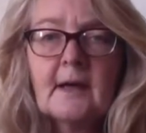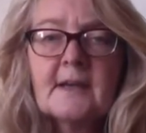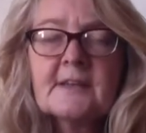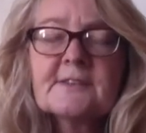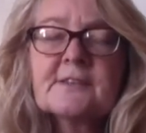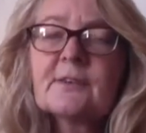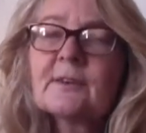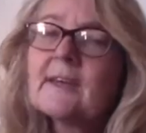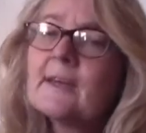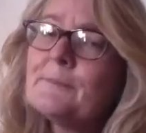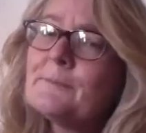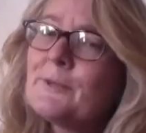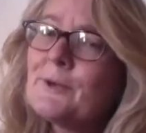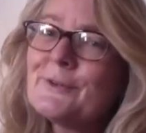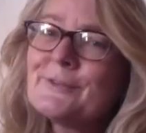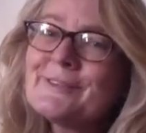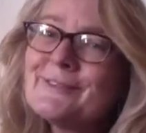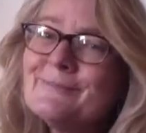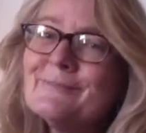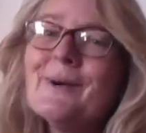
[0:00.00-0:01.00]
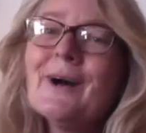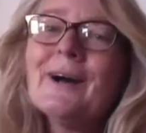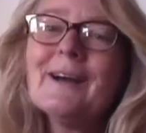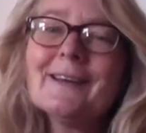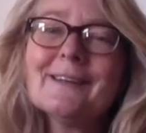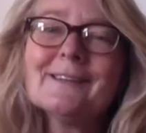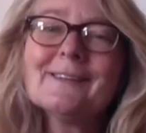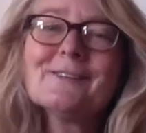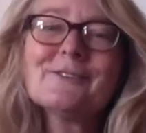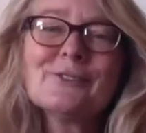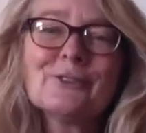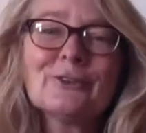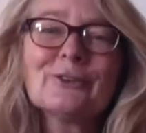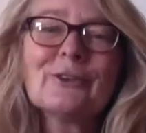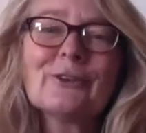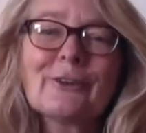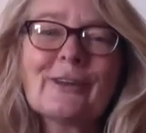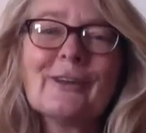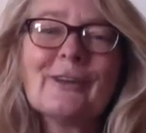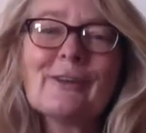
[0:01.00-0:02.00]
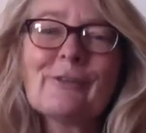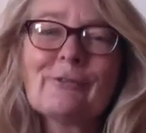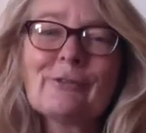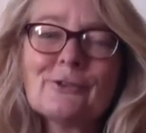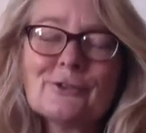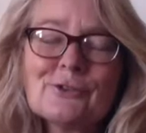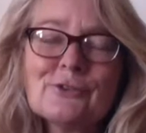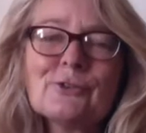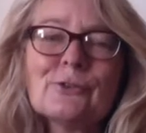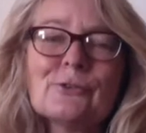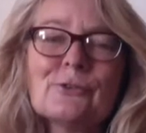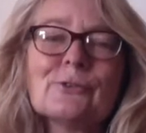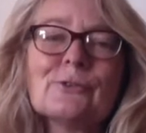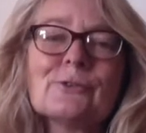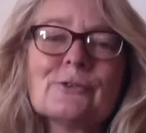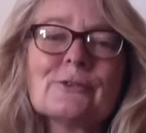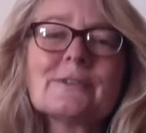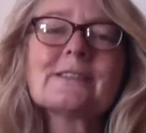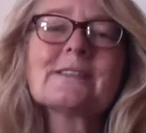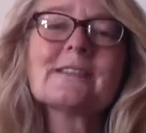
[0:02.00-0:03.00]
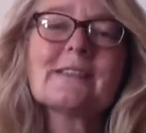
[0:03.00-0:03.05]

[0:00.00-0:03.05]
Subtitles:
So keep those in mind as you're looking at the tools.